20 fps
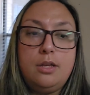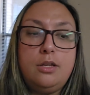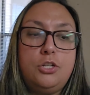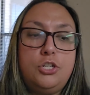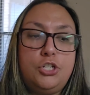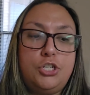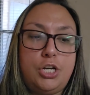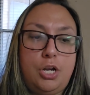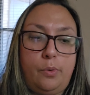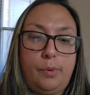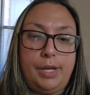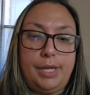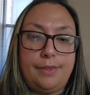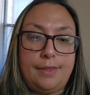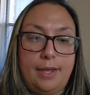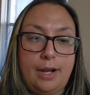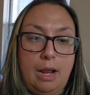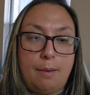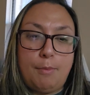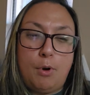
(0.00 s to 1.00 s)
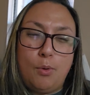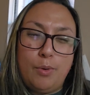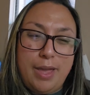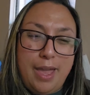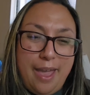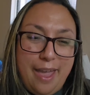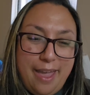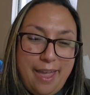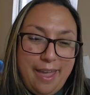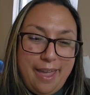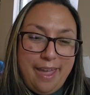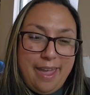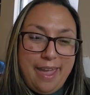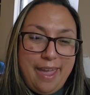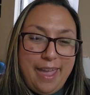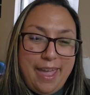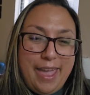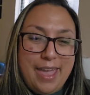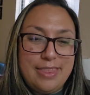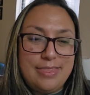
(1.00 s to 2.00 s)
showing that I'm
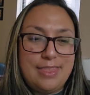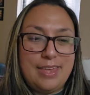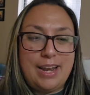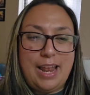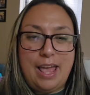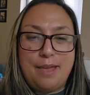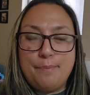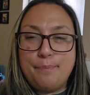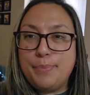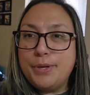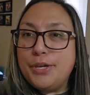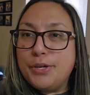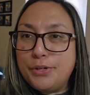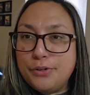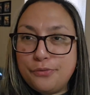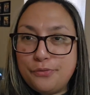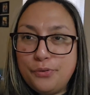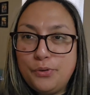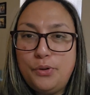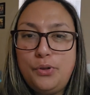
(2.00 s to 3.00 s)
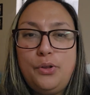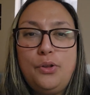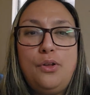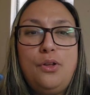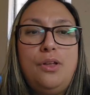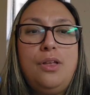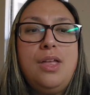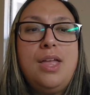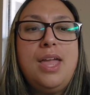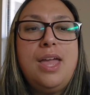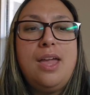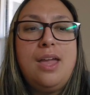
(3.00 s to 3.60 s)
okay and that I'm beautiful